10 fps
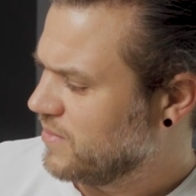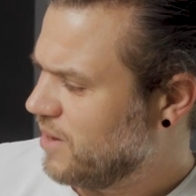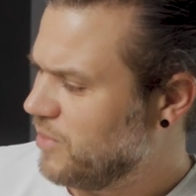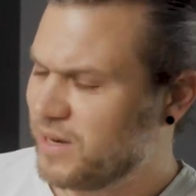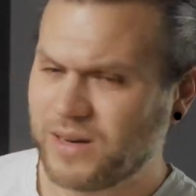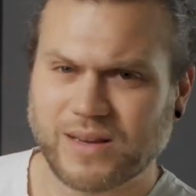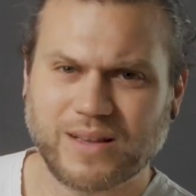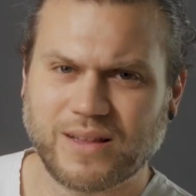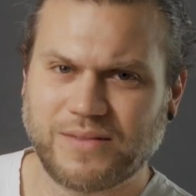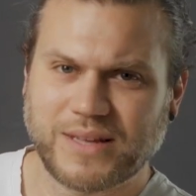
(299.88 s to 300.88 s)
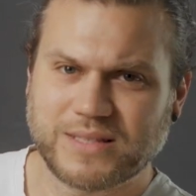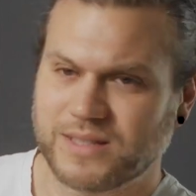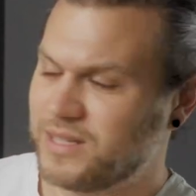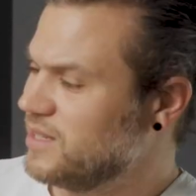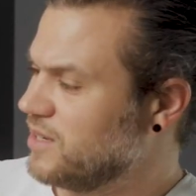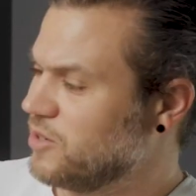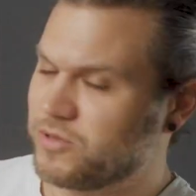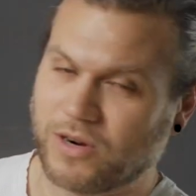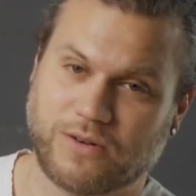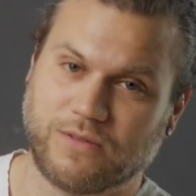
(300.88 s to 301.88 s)
I mean, this is a new
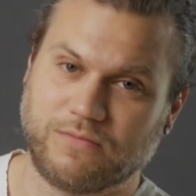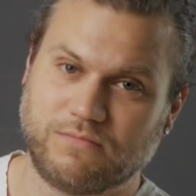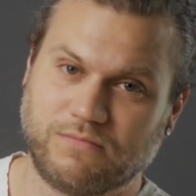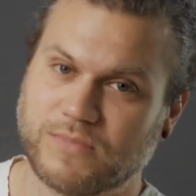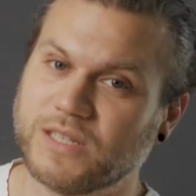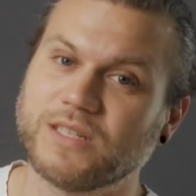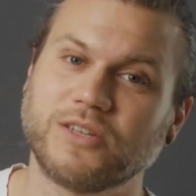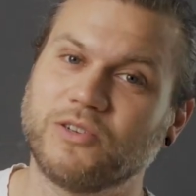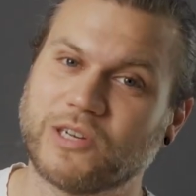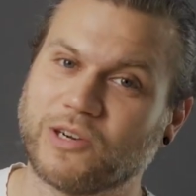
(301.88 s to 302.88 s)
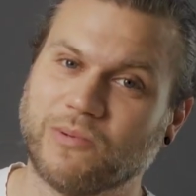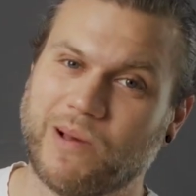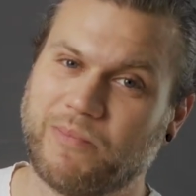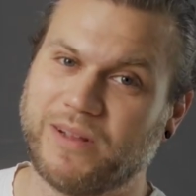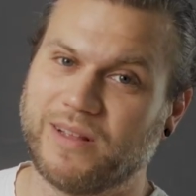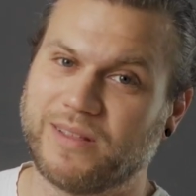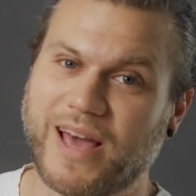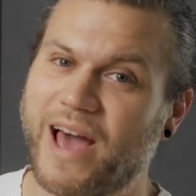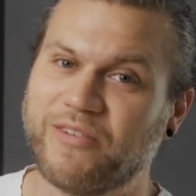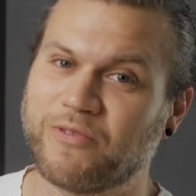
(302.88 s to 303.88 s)
turtle. This is a new turtle in my opinion. They
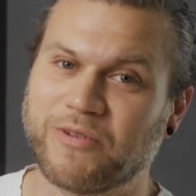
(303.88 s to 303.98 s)
haven't